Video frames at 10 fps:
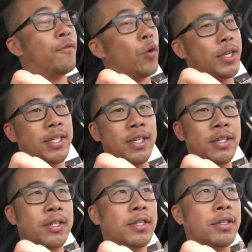
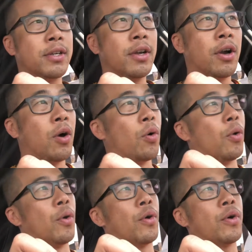voices
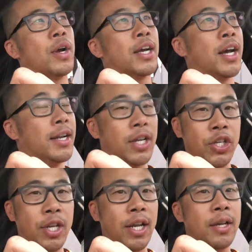or
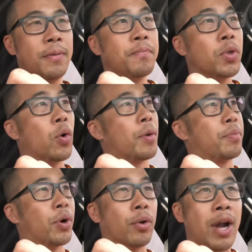conditioning or
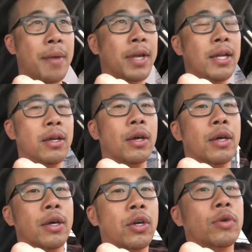
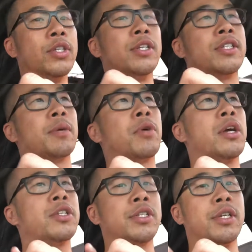programming goes into the
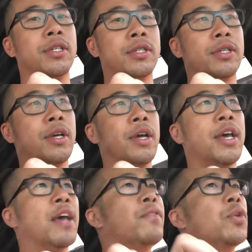subconsciousness
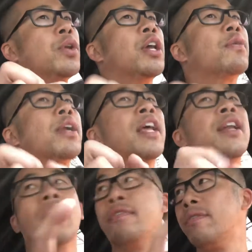if you hear it
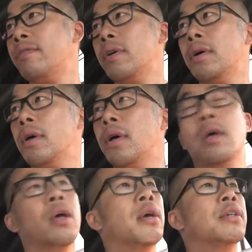enough.
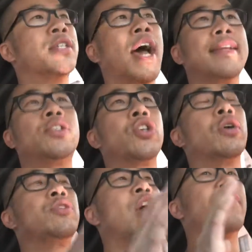Science
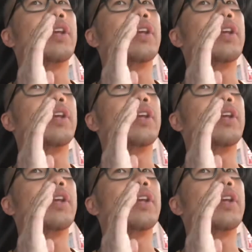shows you have